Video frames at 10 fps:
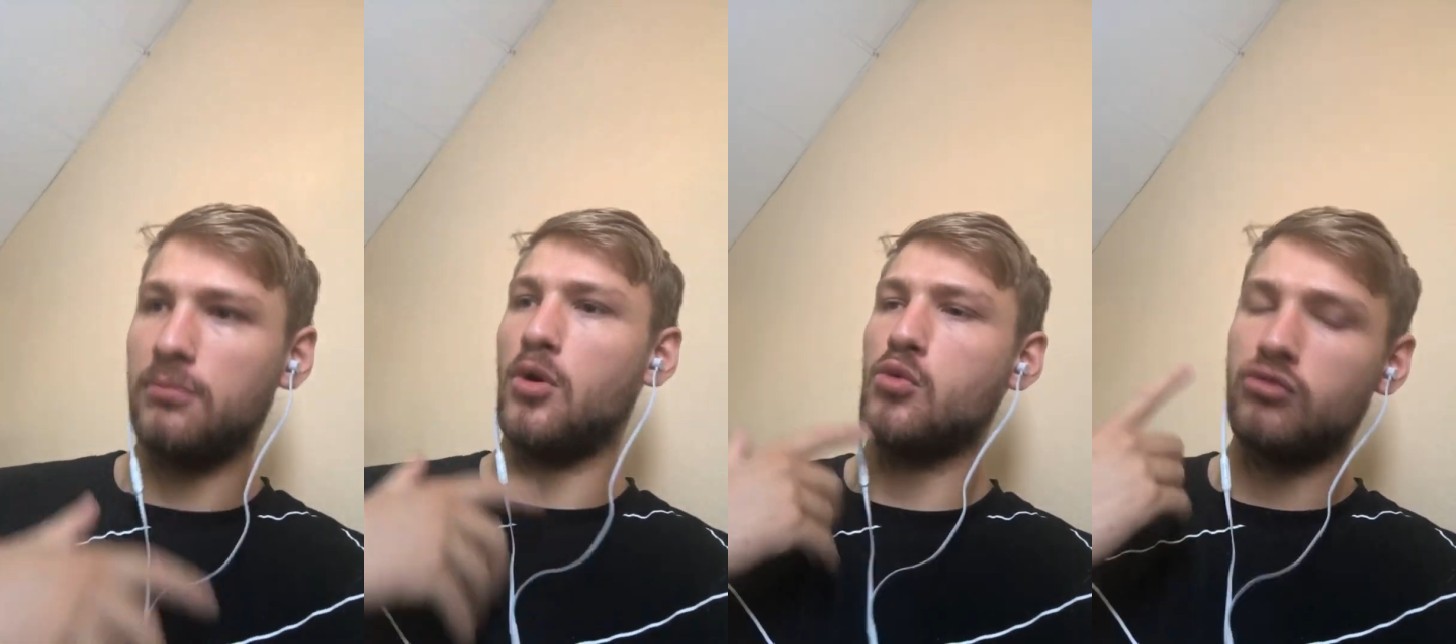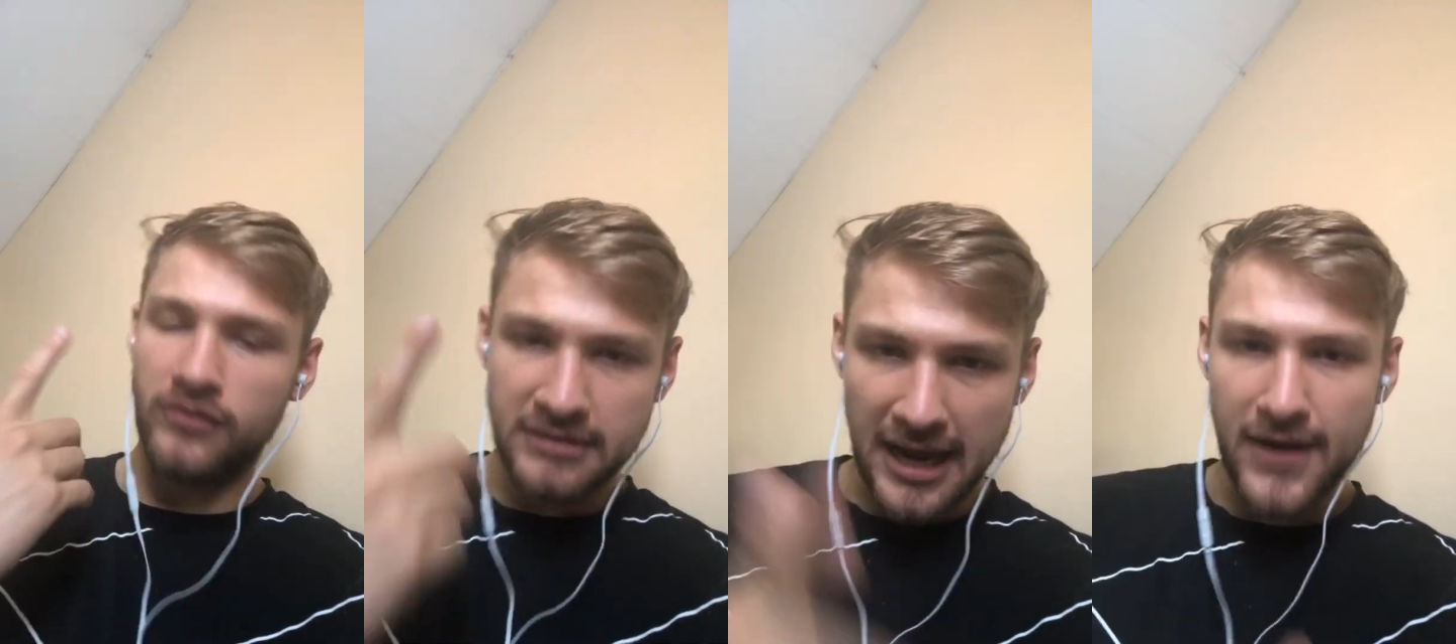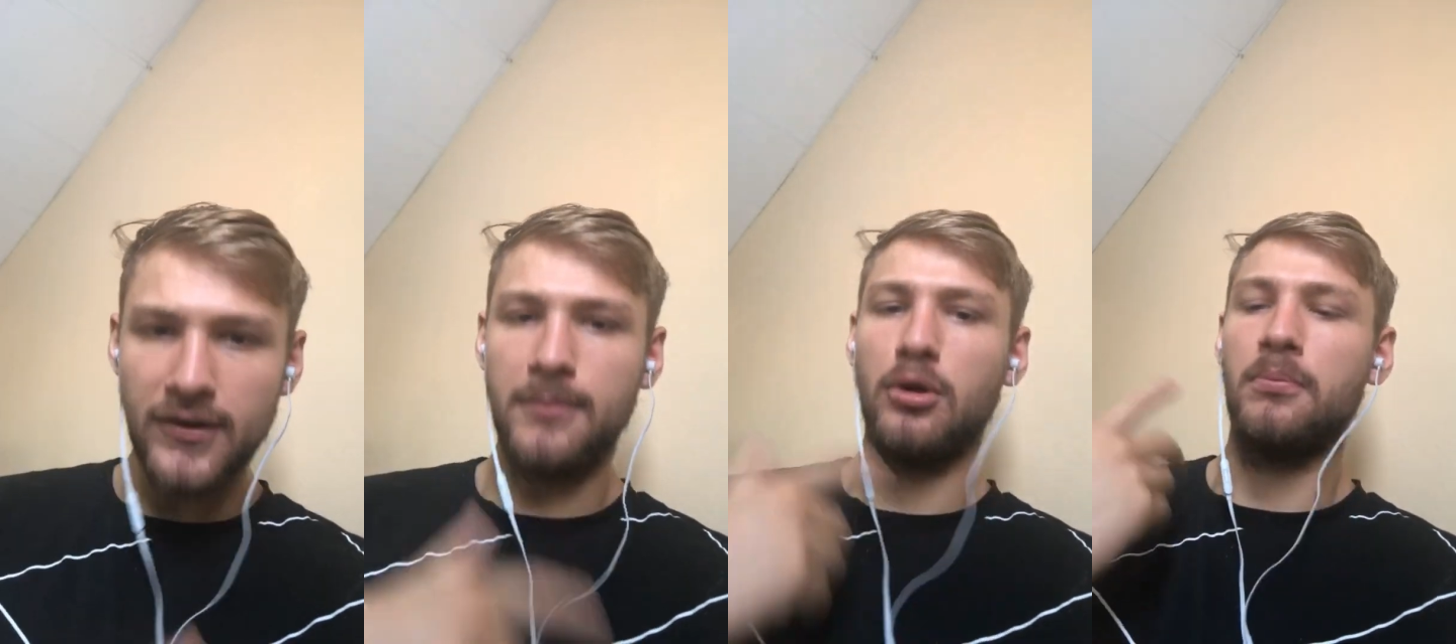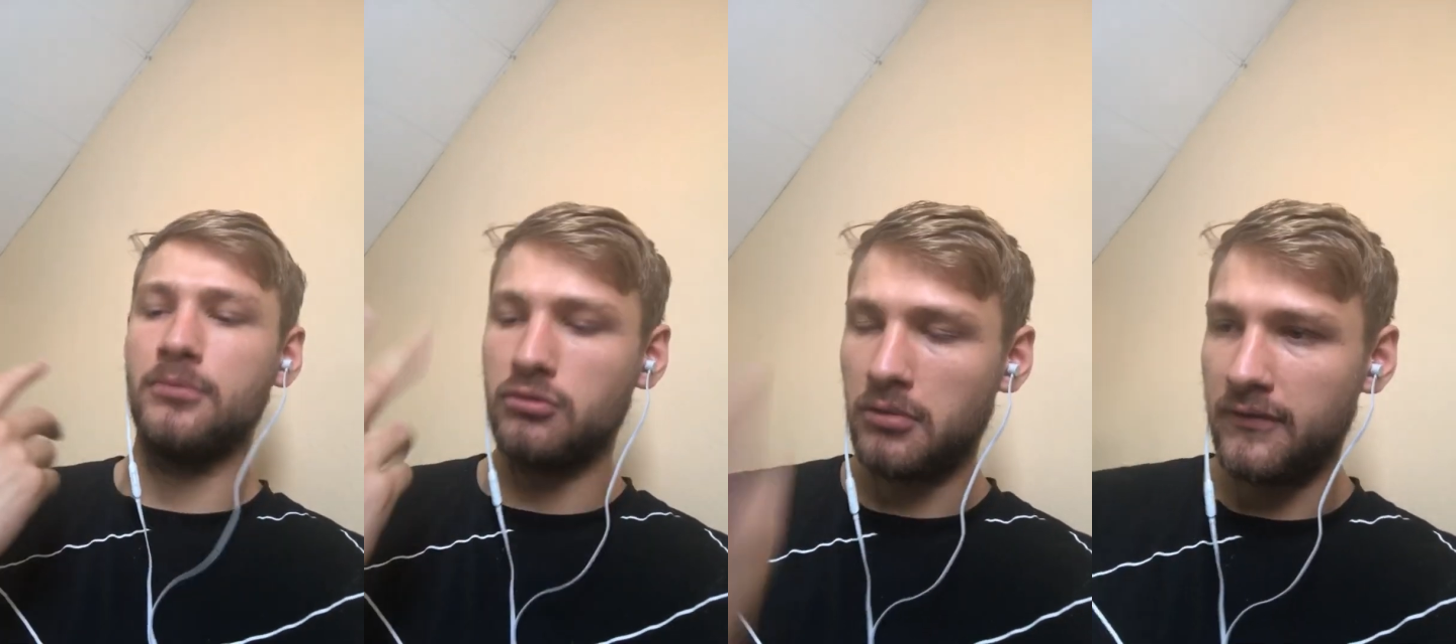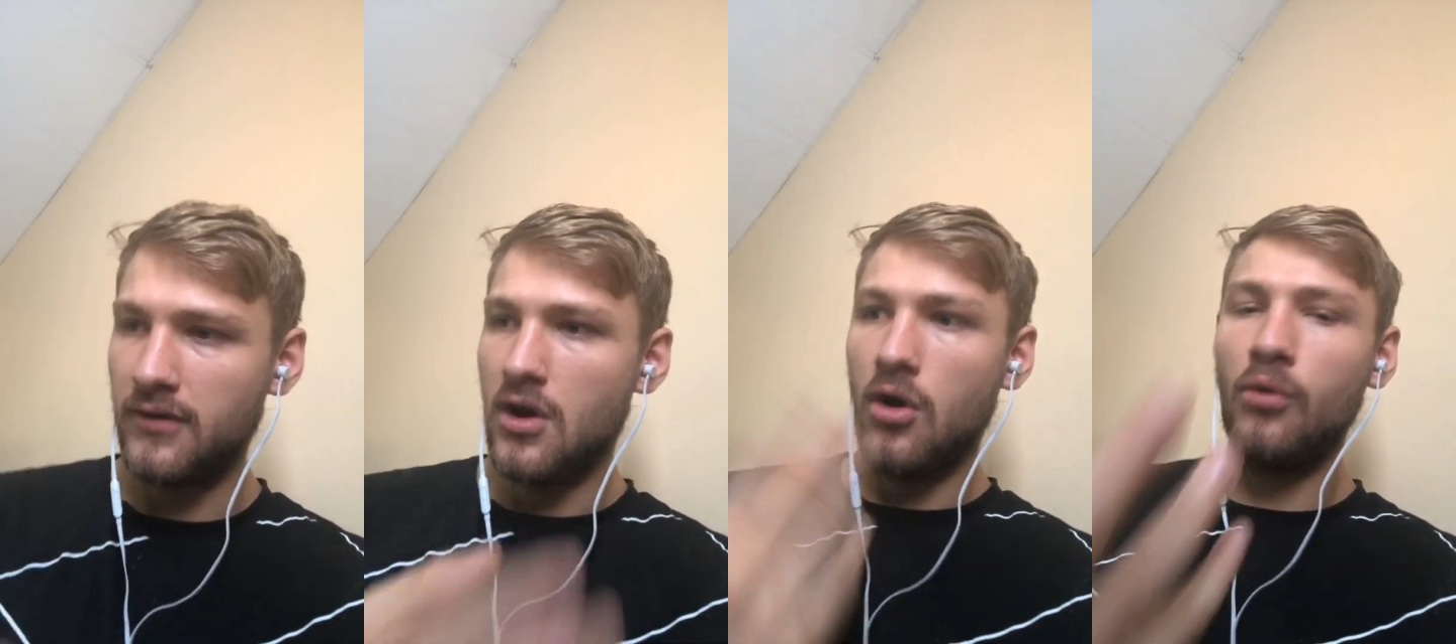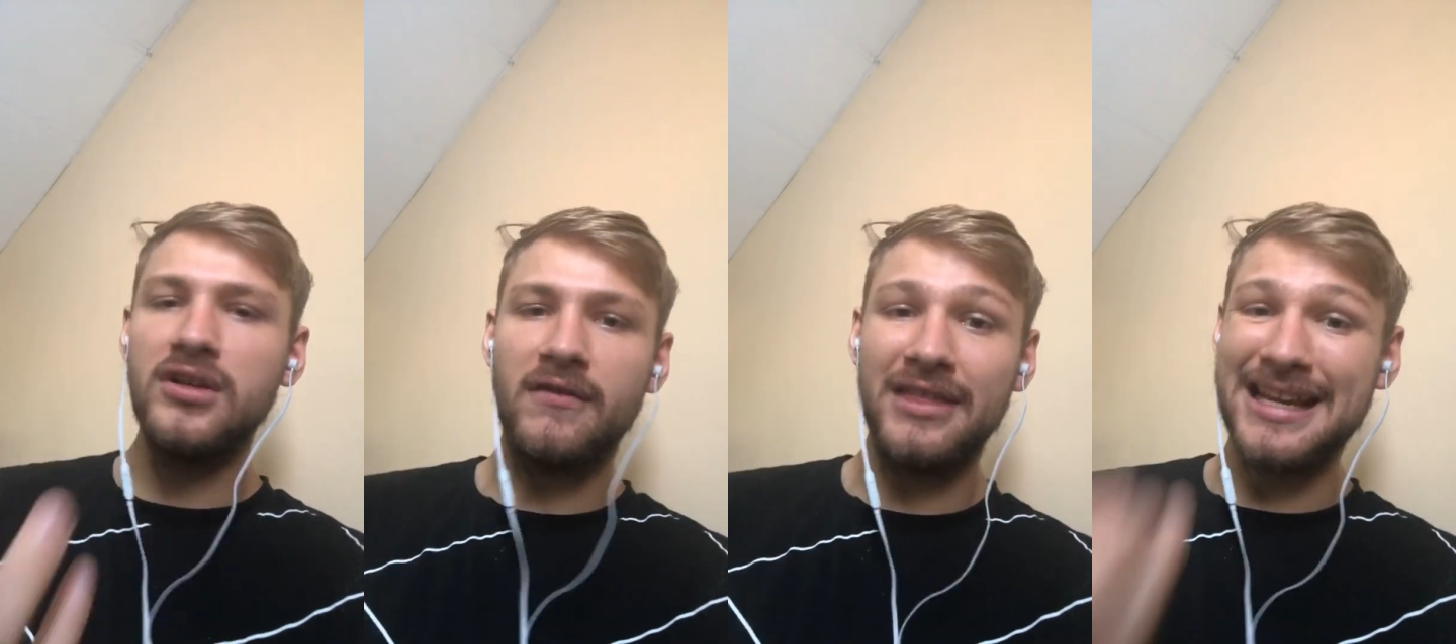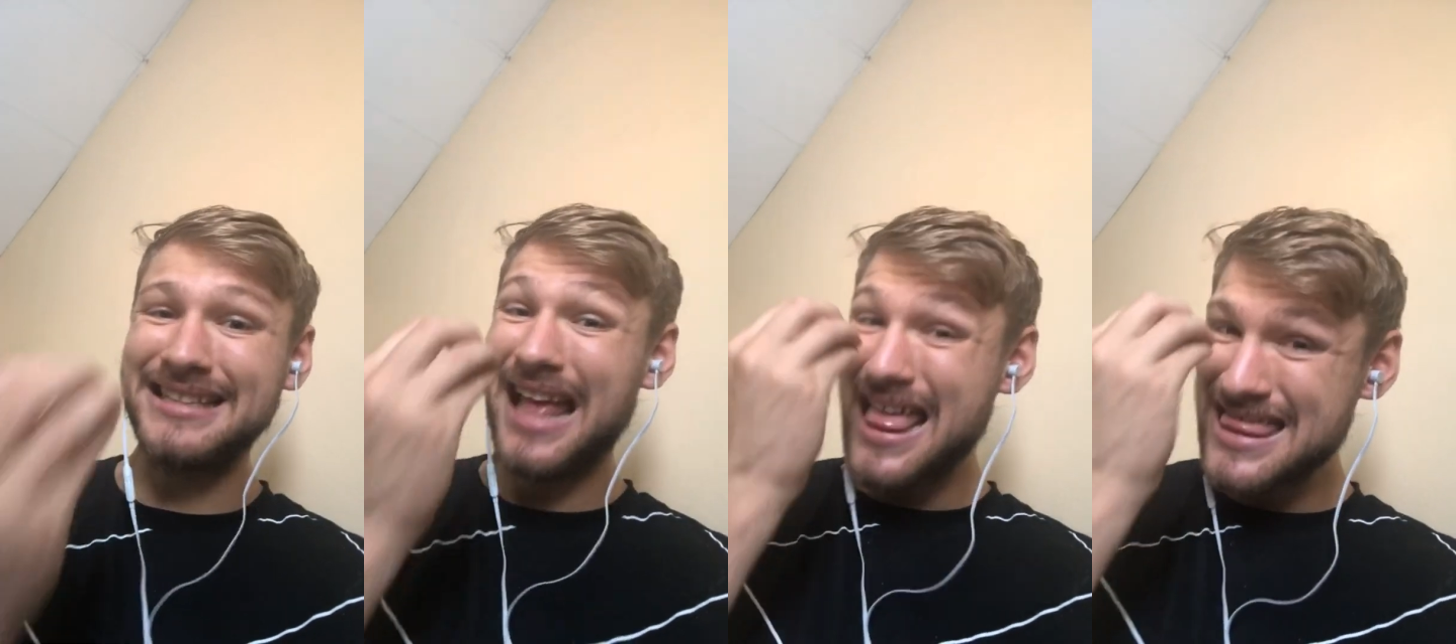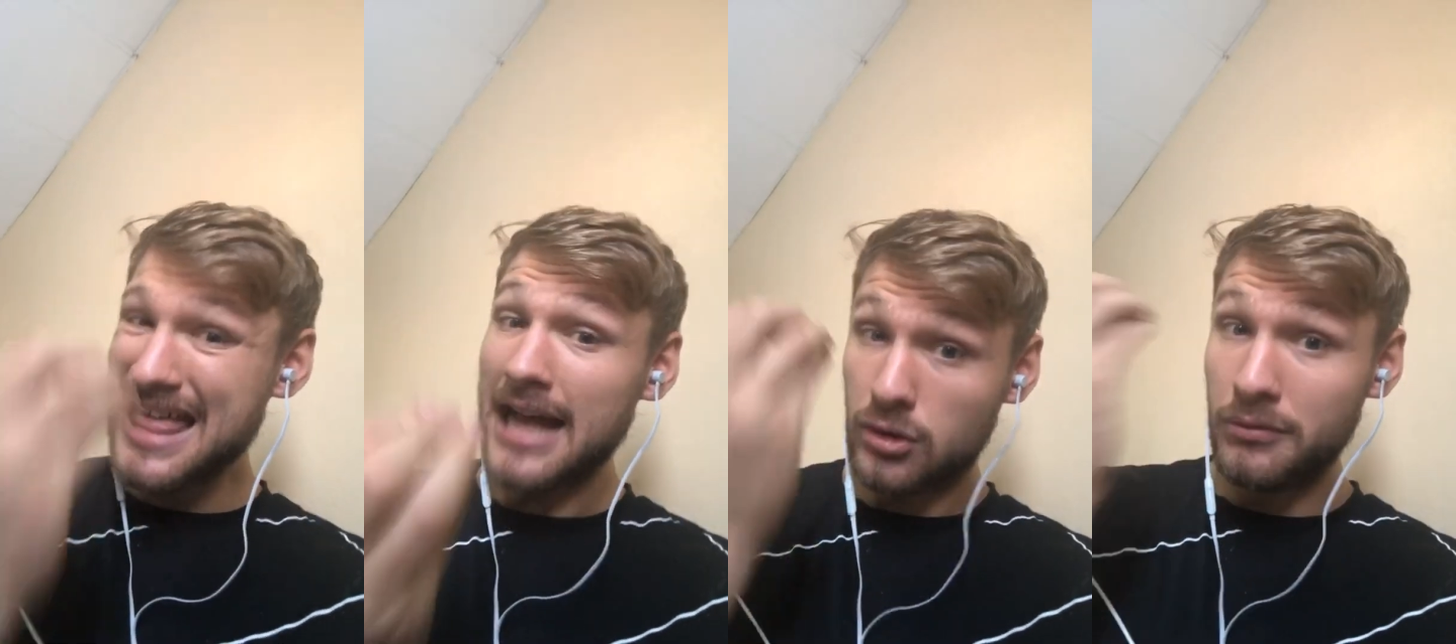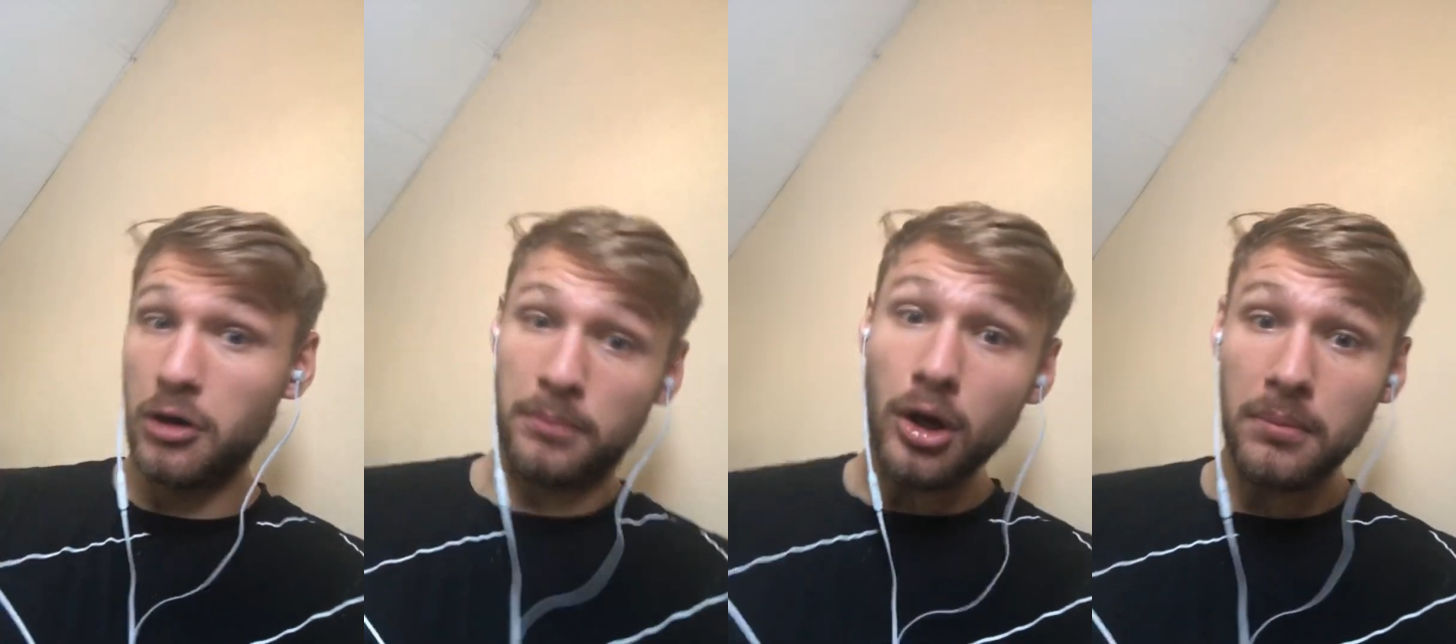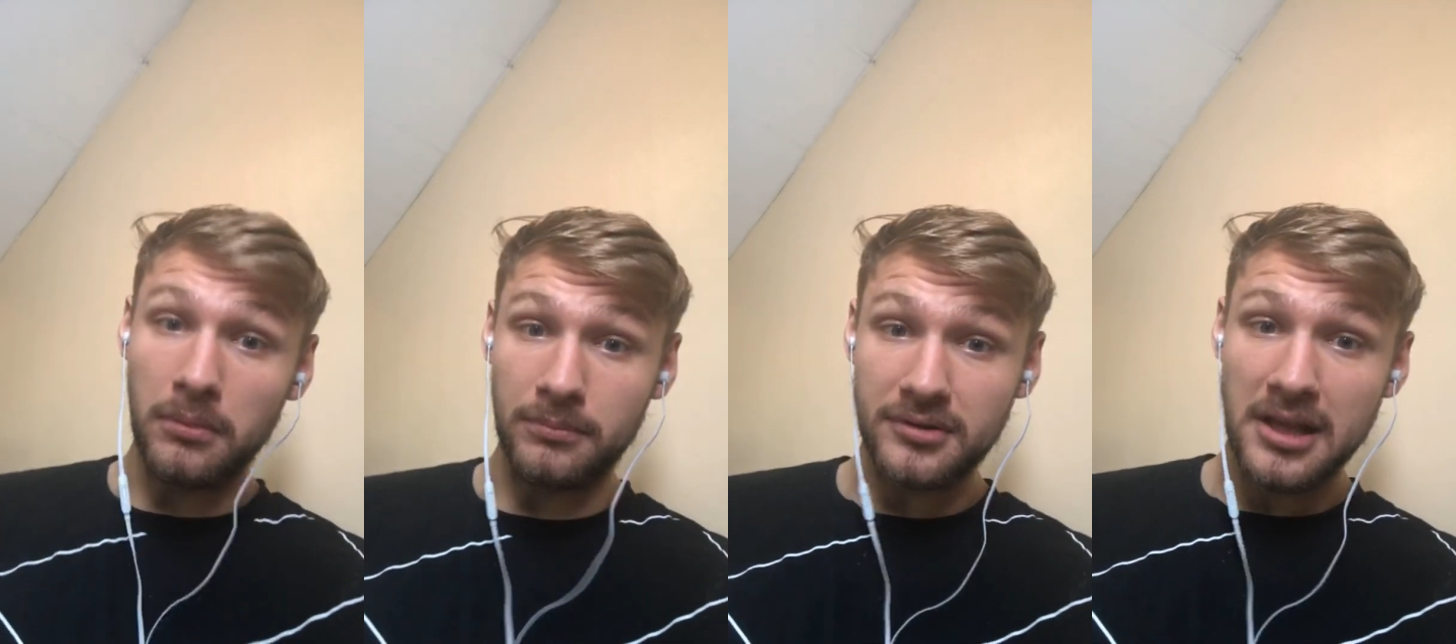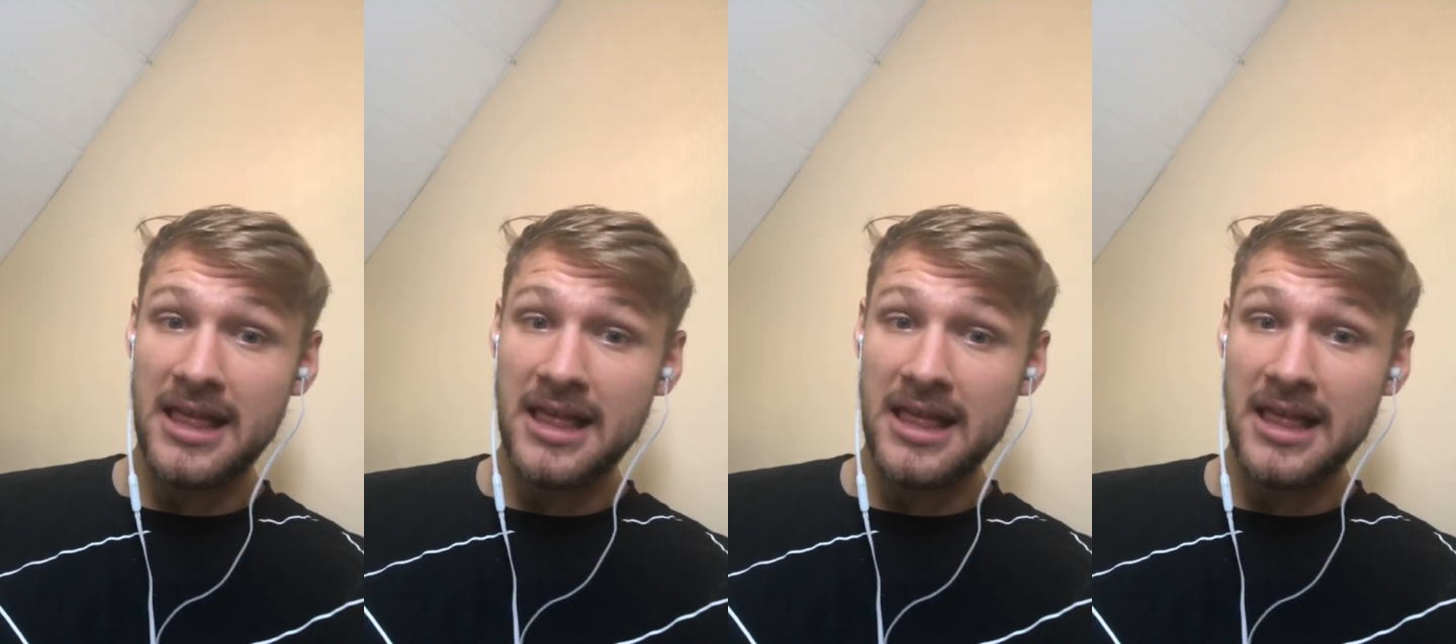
problems with safety, problems with all these other things. That's real problems.